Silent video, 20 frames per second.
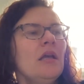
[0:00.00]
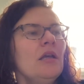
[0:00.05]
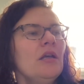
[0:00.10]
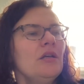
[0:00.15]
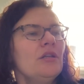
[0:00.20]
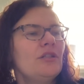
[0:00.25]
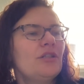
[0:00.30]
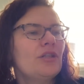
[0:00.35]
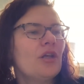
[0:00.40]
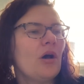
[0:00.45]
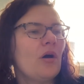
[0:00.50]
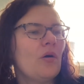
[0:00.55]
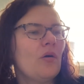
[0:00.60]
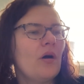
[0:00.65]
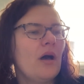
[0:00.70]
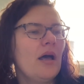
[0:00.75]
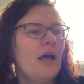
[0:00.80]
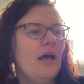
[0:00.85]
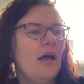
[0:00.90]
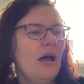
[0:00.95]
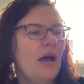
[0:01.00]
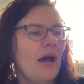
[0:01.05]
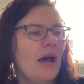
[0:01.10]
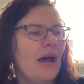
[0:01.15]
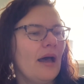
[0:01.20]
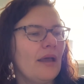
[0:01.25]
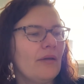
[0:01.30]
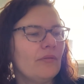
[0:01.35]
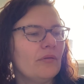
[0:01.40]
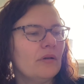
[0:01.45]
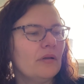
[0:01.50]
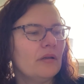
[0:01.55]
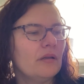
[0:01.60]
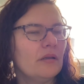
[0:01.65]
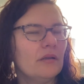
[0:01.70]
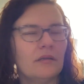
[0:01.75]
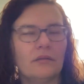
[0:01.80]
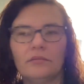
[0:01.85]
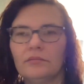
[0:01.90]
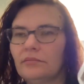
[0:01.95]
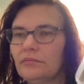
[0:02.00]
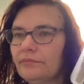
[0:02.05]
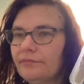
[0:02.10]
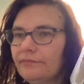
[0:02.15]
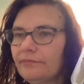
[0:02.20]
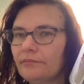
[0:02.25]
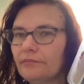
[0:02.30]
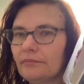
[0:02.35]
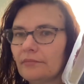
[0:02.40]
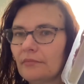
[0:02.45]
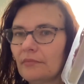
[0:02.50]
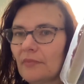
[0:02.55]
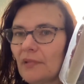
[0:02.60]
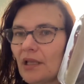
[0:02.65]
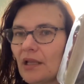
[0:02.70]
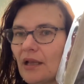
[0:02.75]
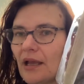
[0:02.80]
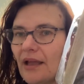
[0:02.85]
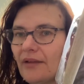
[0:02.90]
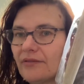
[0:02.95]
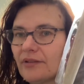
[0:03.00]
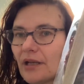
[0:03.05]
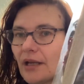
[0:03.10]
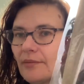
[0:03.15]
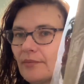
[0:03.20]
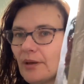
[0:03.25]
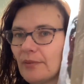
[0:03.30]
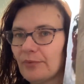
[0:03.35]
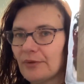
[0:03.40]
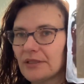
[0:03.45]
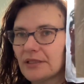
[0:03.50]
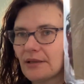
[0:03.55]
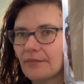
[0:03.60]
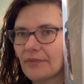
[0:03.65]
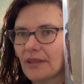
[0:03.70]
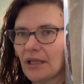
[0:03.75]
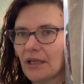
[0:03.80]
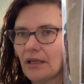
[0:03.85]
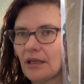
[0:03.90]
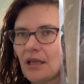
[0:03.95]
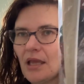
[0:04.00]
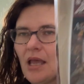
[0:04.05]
So I'll have to come up with something.